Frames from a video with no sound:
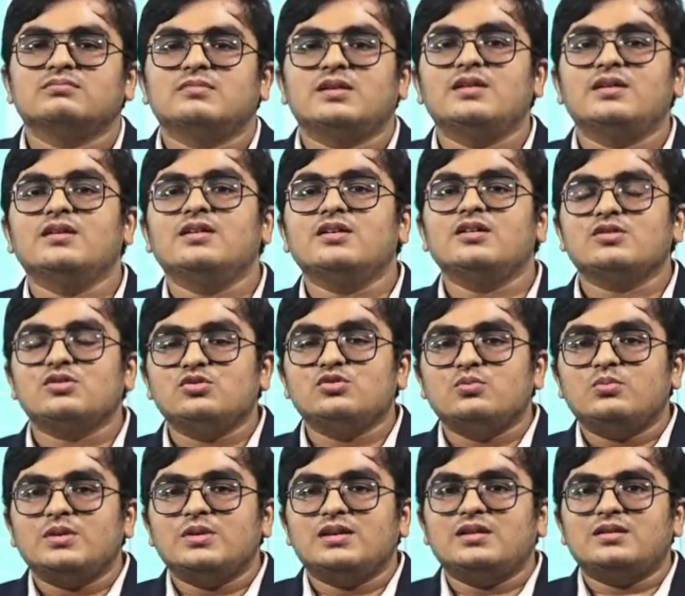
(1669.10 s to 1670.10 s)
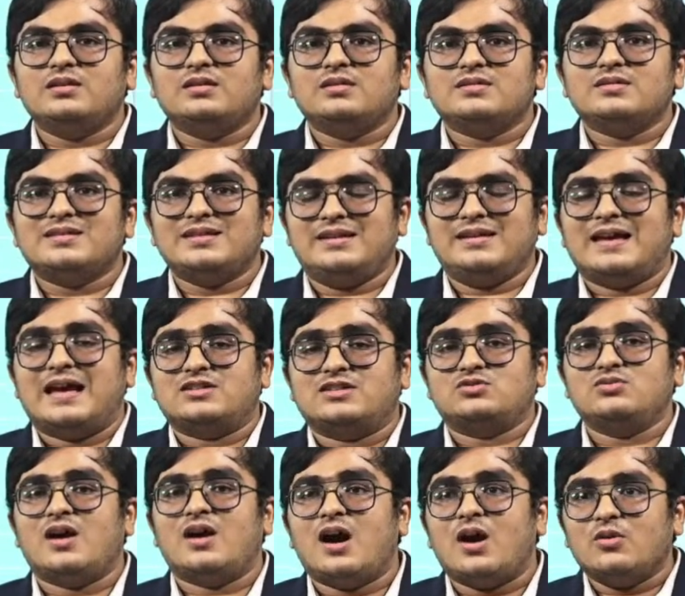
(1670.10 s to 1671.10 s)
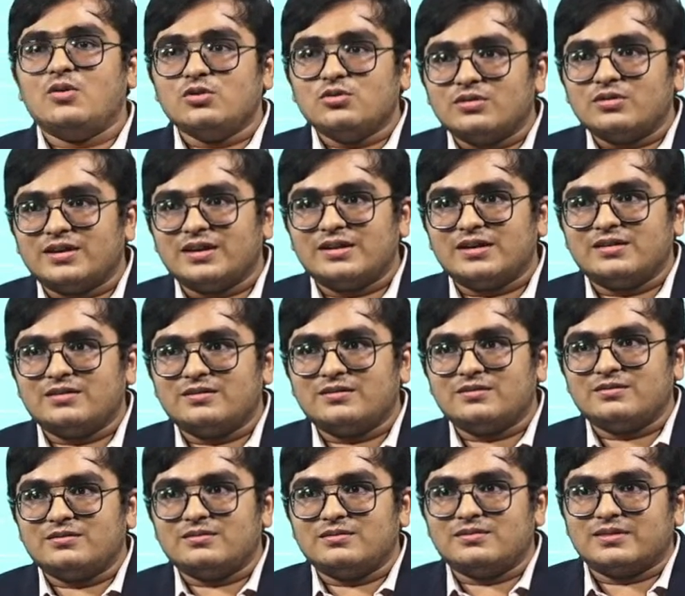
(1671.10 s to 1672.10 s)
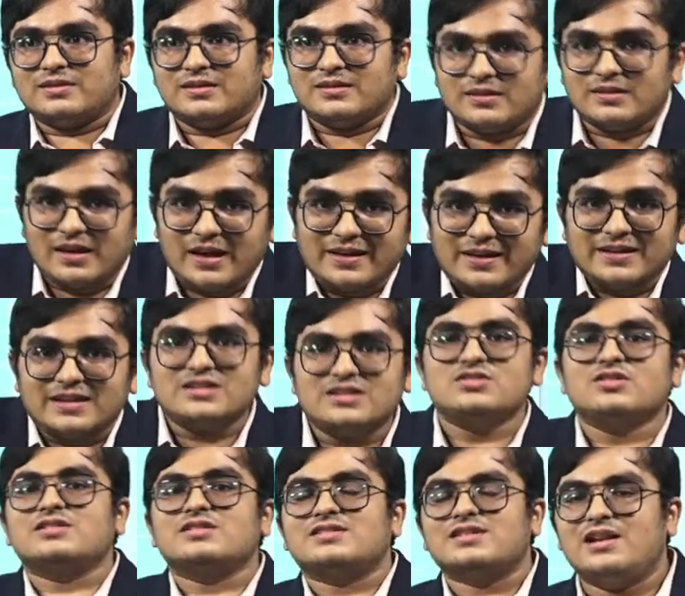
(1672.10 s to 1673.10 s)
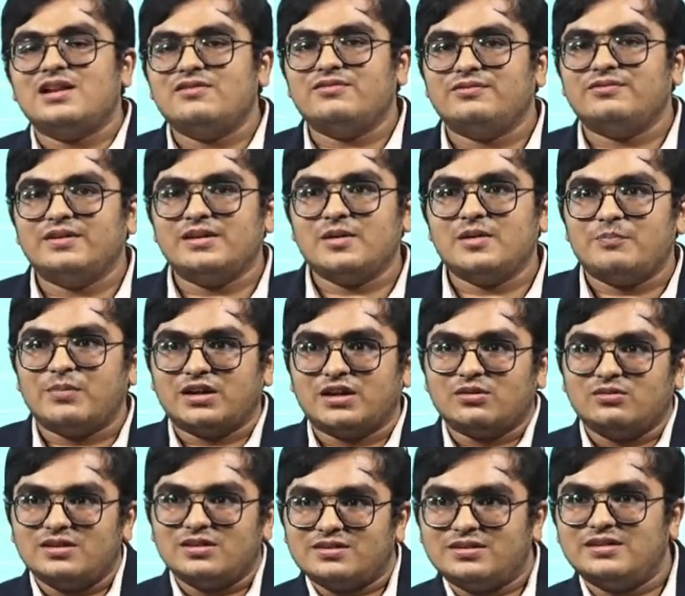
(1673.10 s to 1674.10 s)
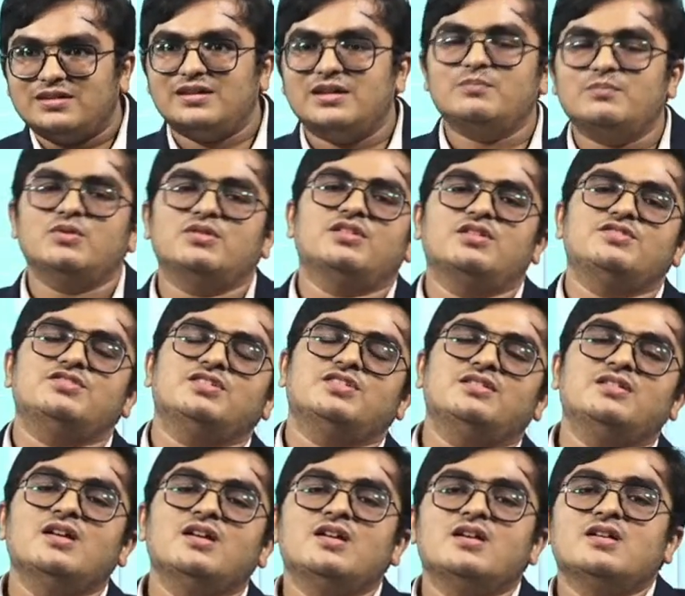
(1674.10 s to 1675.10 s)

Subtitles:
Here you will see as to how you can arrange yourself in a particular seating position